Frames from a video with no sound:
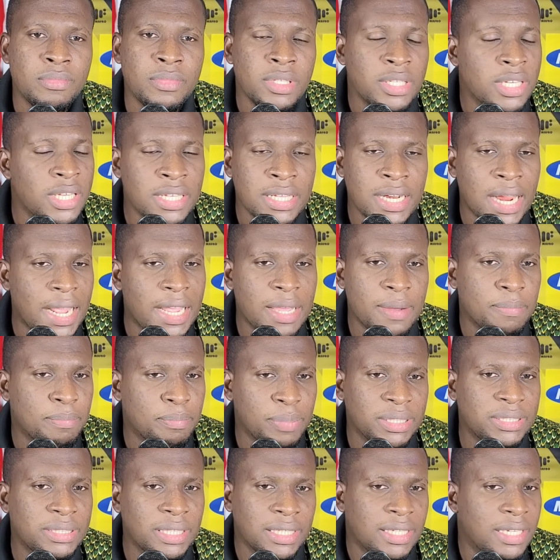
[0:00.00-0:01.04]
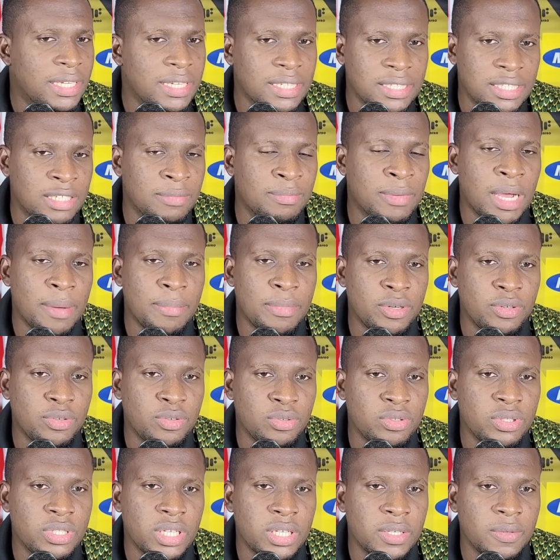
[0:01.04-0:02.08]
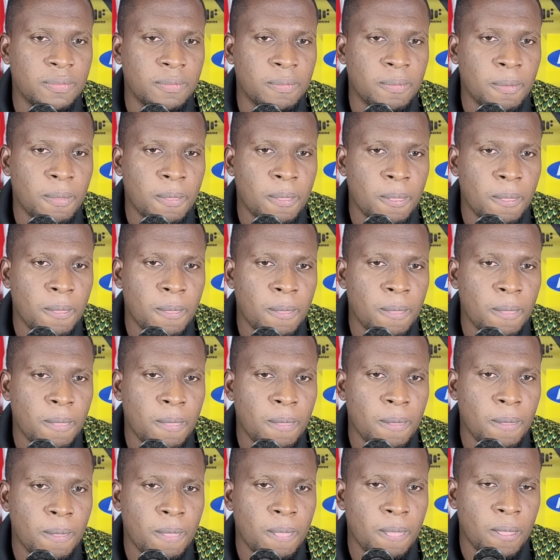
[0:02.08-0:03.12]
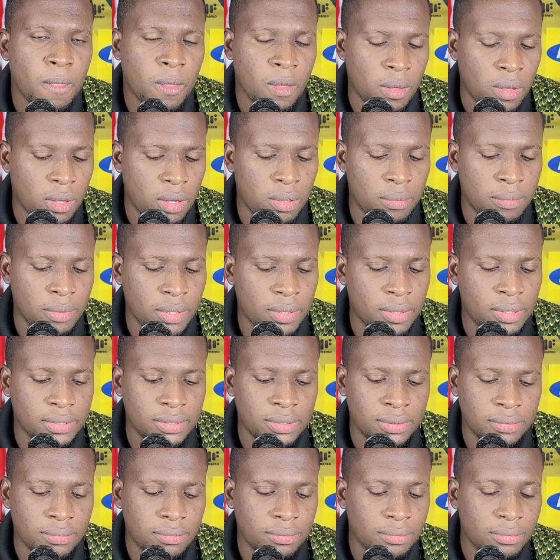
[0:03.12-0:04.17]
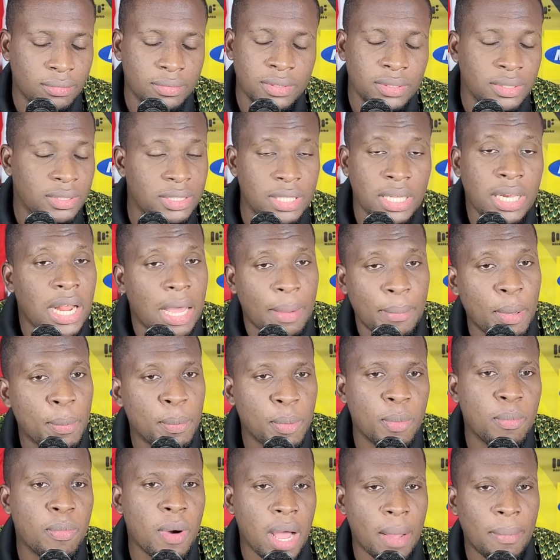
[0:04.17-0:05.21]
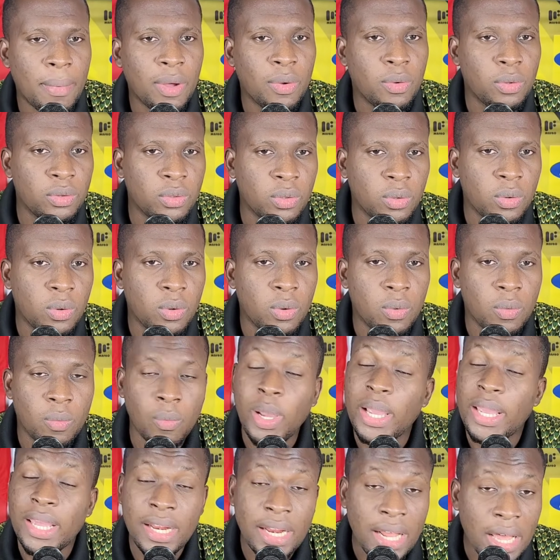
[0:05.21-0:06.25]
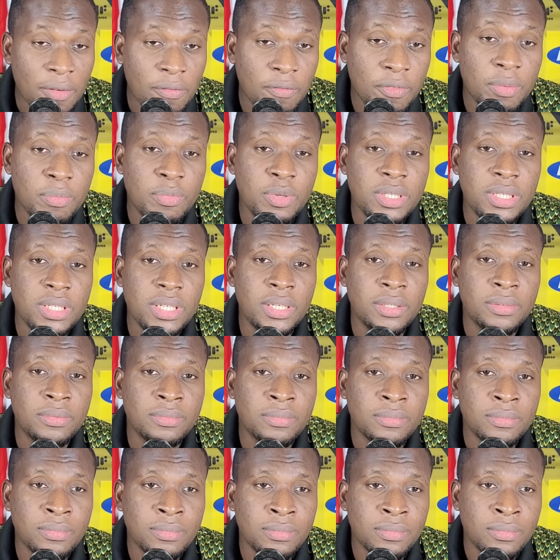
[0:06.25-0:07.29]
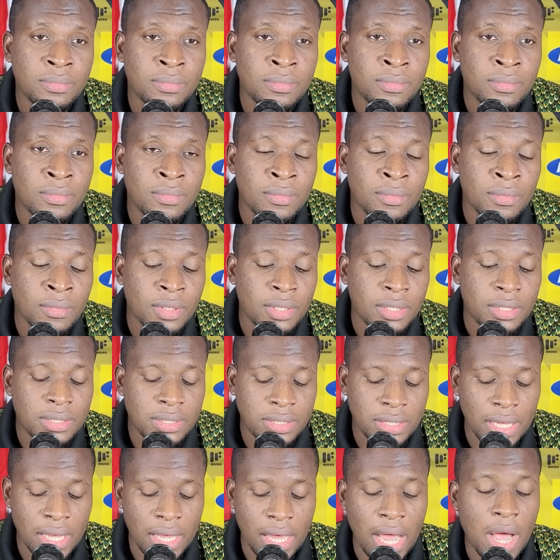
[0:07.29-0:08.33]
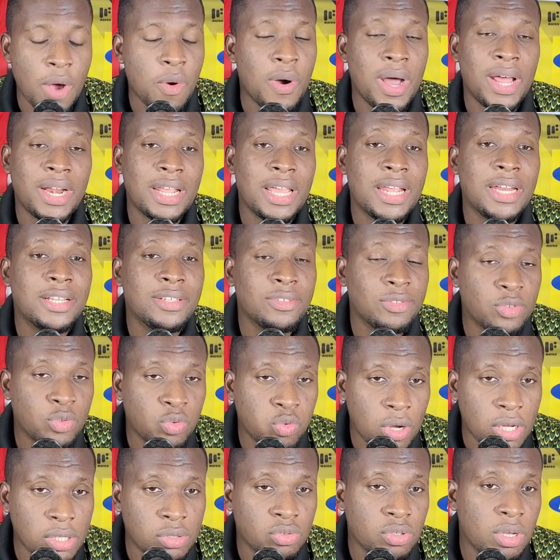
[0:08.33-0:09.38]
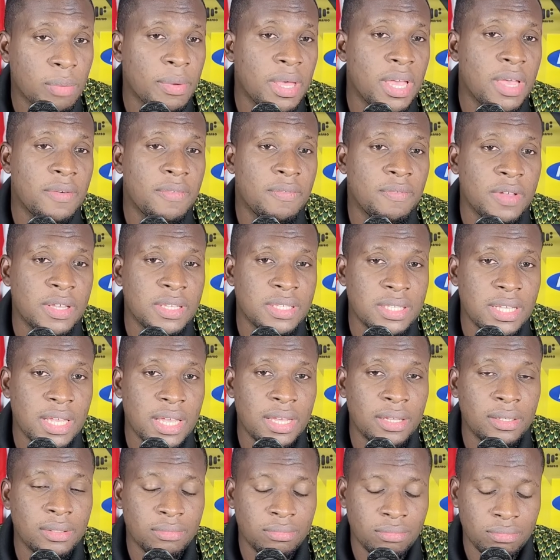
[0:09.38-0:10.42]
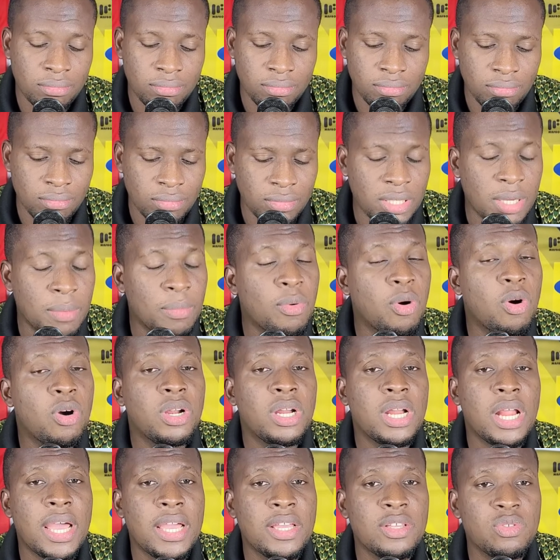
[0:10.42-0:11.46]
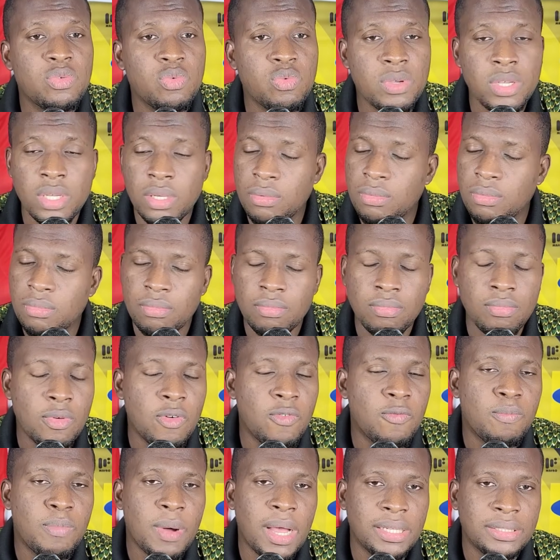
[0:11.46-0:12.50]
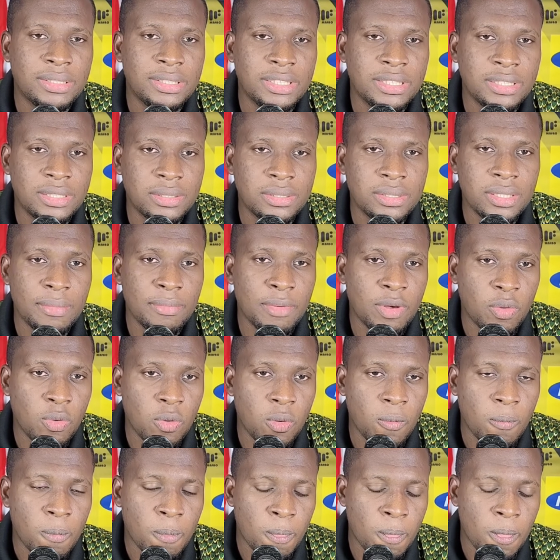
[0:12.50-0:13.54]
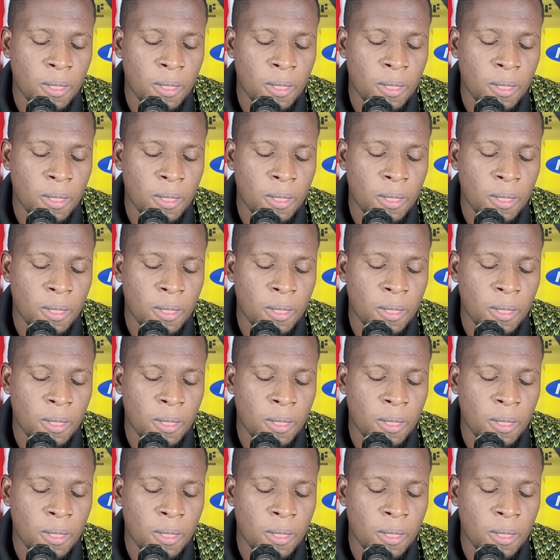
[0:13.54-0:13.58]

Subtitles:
you know, I case the Bible do say, because Taylor Bebo Bama Kotoko, why na family? Say, our and twas were there for say, the more nice way both parties ebeko.